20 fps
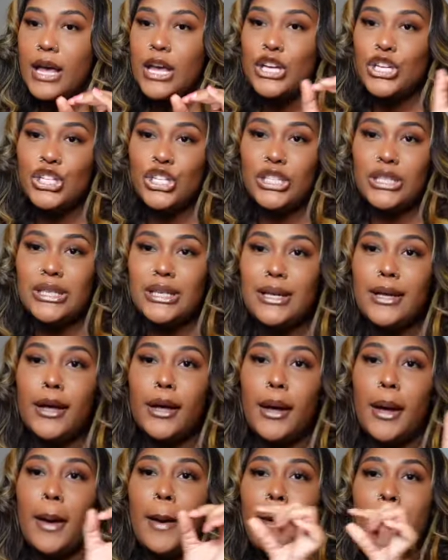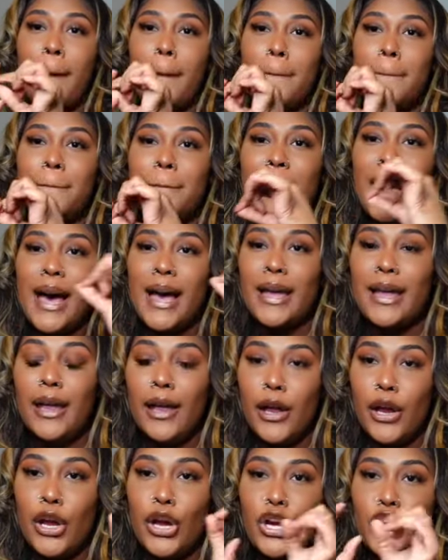she took my
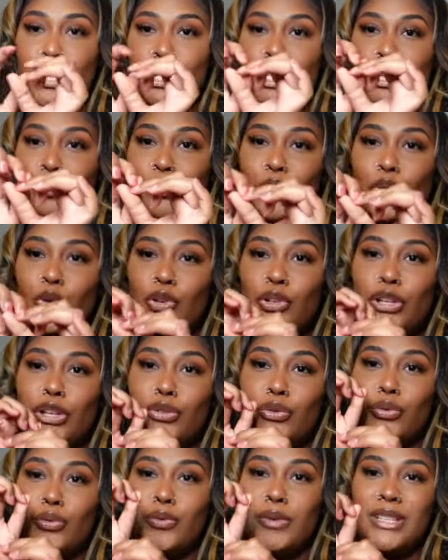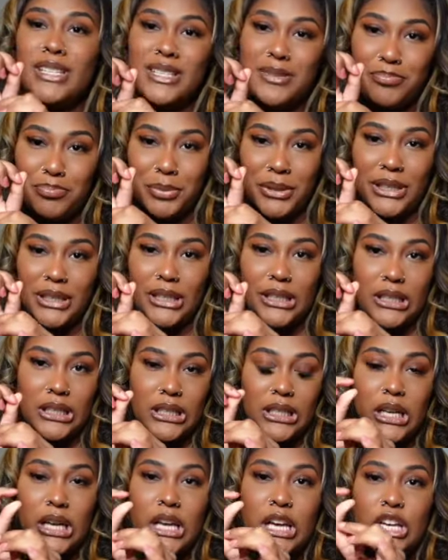hair, she pulled it through this
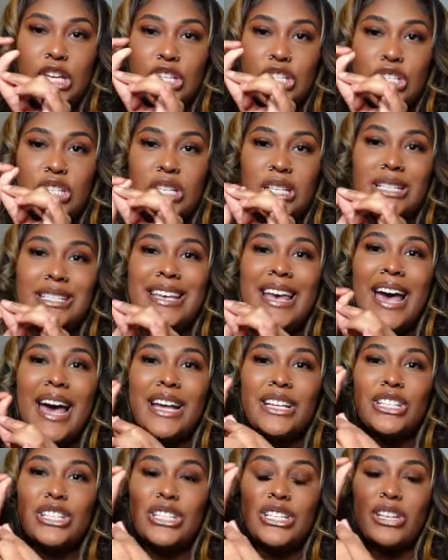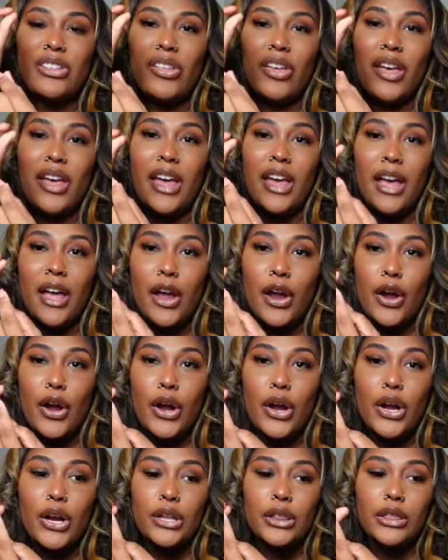bead, she attached
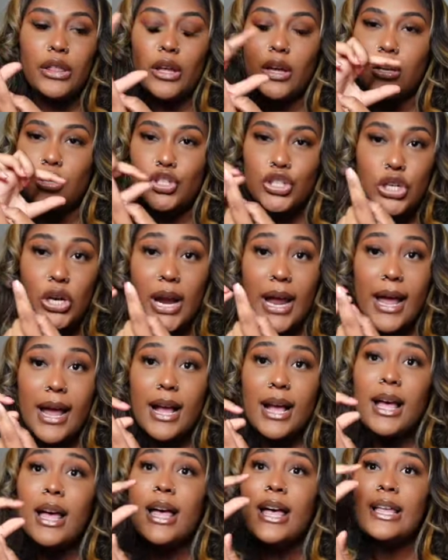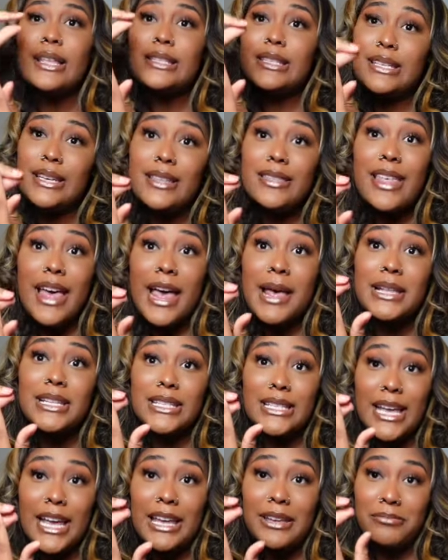the track to that
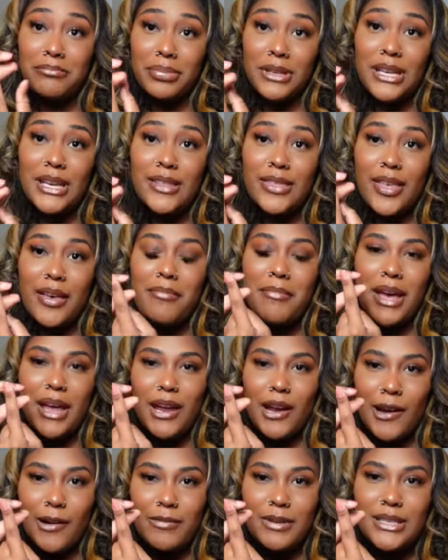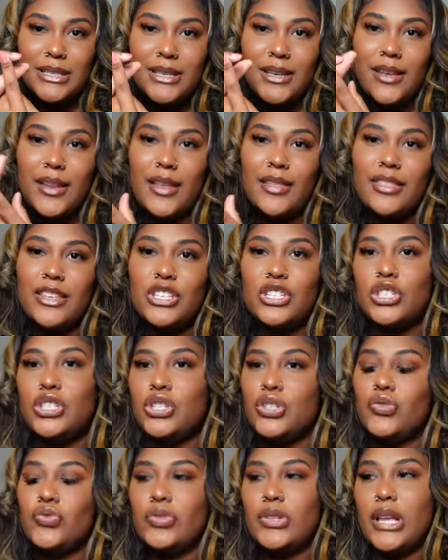same bead that my hair was in, and then she
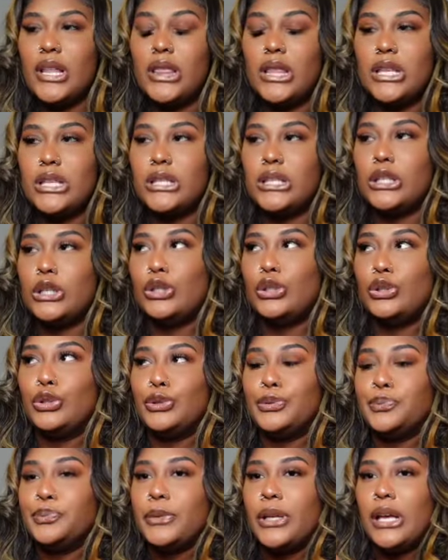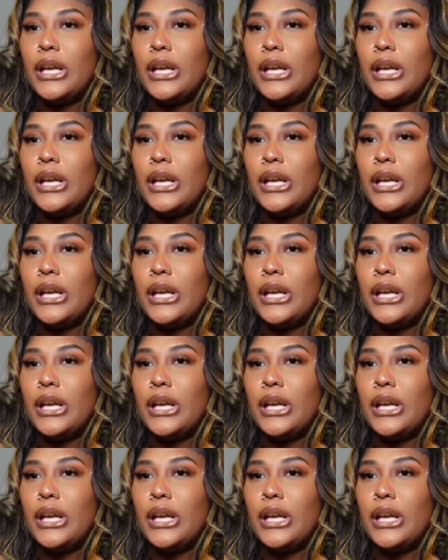used like this little